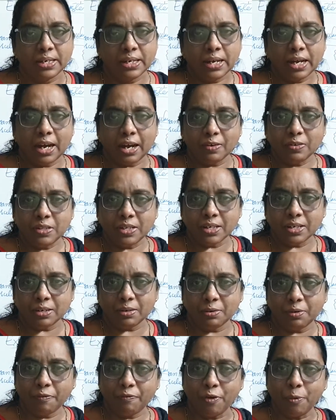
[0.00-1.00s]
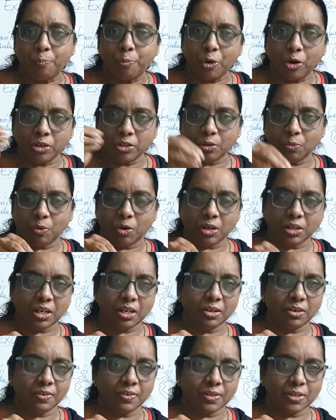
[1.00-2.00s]
How if you pour the
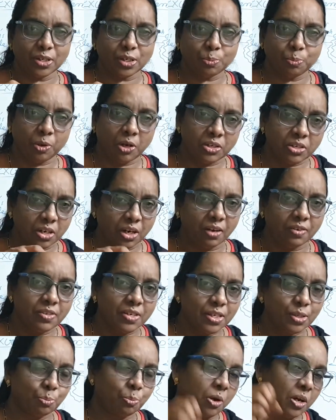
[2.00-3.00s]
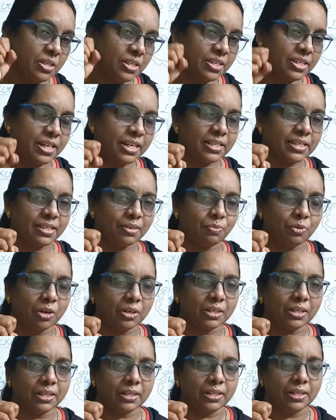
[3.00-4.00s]
water over the sponge, how the sponge takes the
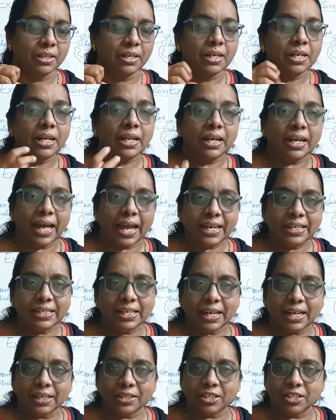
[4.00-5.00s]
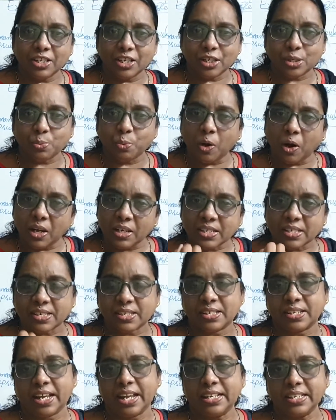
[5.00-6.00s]
water, like that these walls
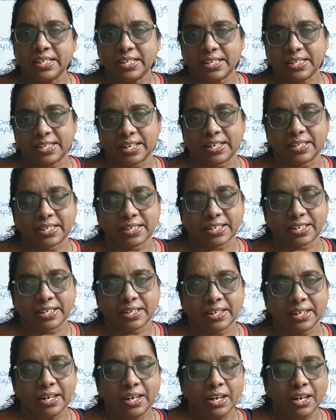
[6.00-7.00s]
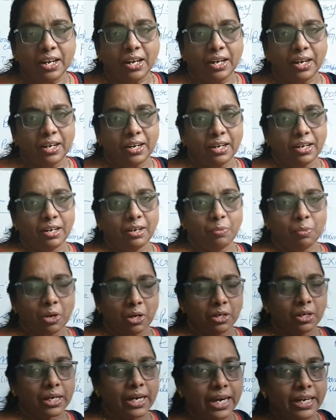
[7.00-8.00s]
takes this extra
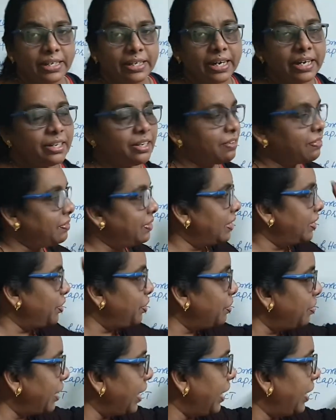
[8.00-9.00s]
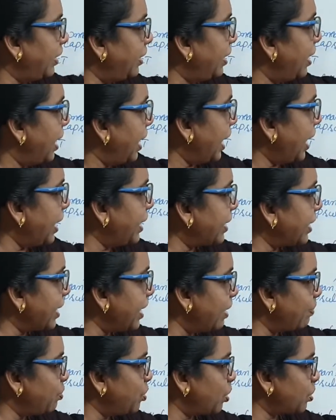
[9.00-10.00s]
content of the urine, and
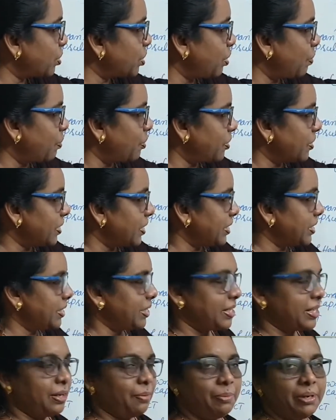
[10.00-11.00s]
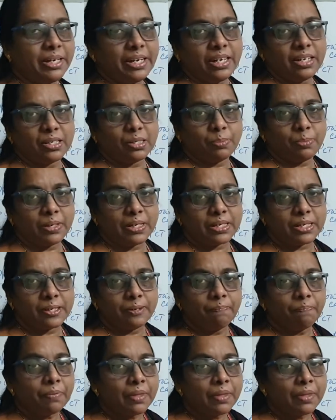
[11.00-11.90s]
reabsorption process it will be takes place.